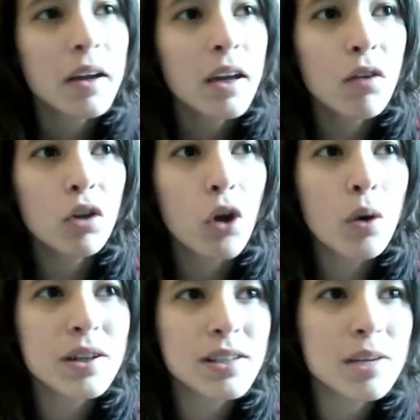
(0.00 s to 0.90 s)
even though
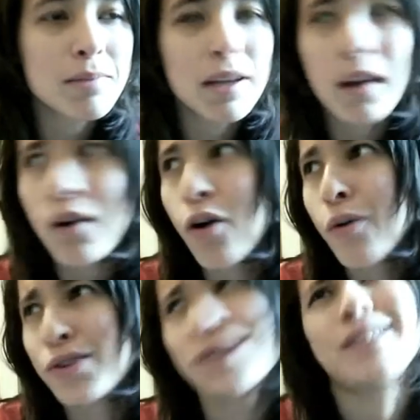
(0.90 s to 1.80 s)
it seems like, oh,
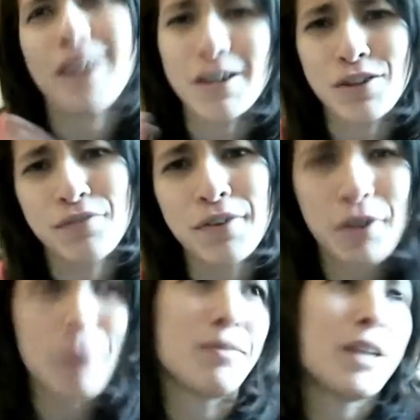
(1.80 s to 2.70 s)
it's just a slasher
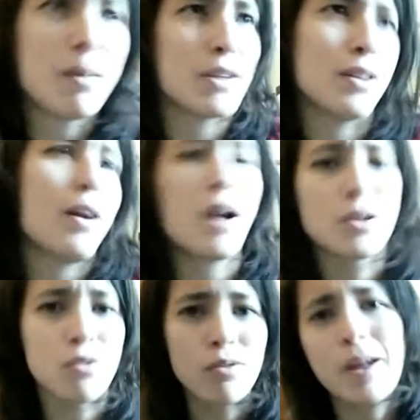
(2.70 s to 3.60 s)
film taking place in a high school,